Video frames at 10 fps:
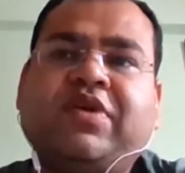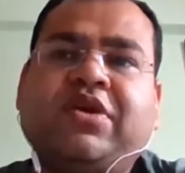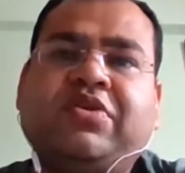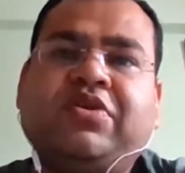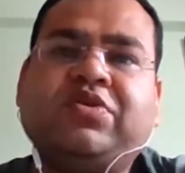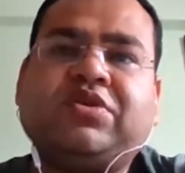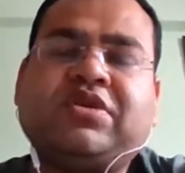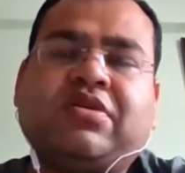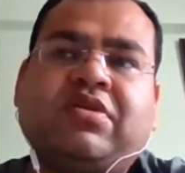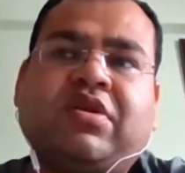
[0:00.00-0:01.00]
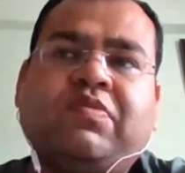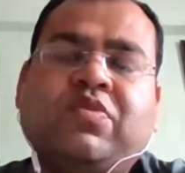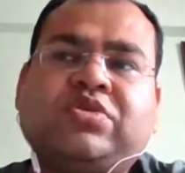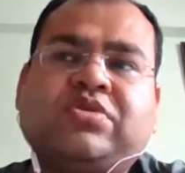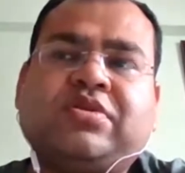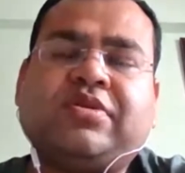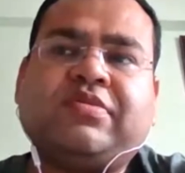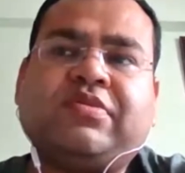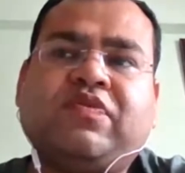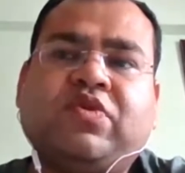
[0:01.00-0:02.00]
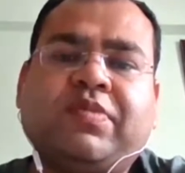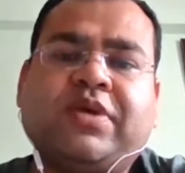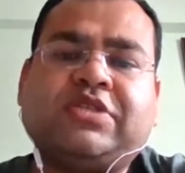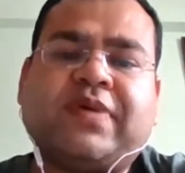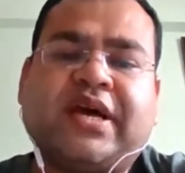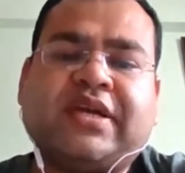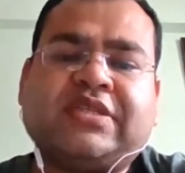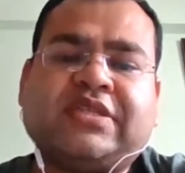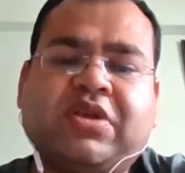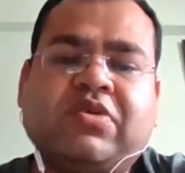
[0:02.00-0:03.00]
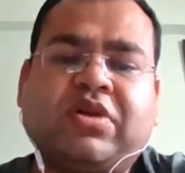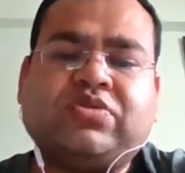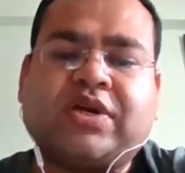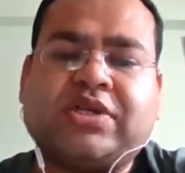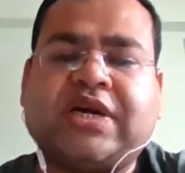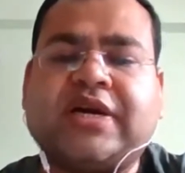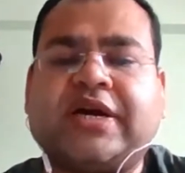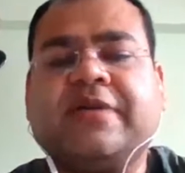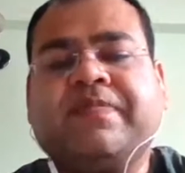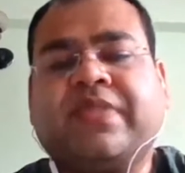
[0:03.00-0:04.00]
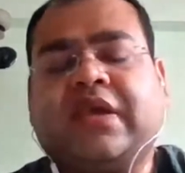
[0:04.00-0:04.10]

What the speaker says: We introduced almost 4 months back something called Suraksha card.